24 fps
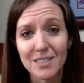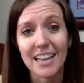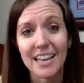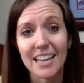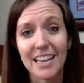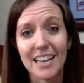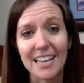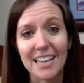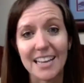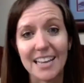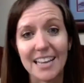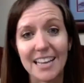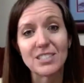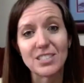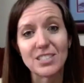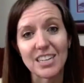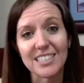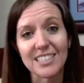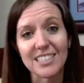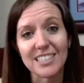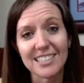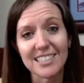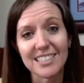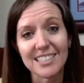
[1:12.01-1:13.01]
They were
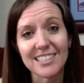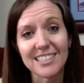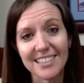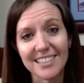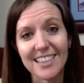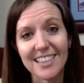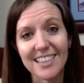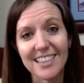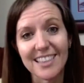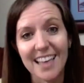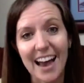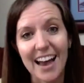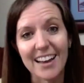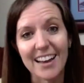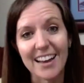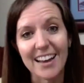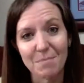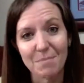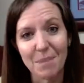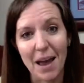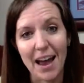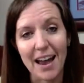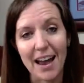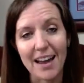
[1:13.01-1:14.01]
just that
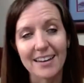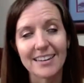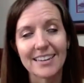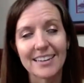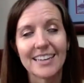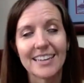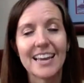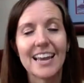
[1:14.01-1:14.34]
bad.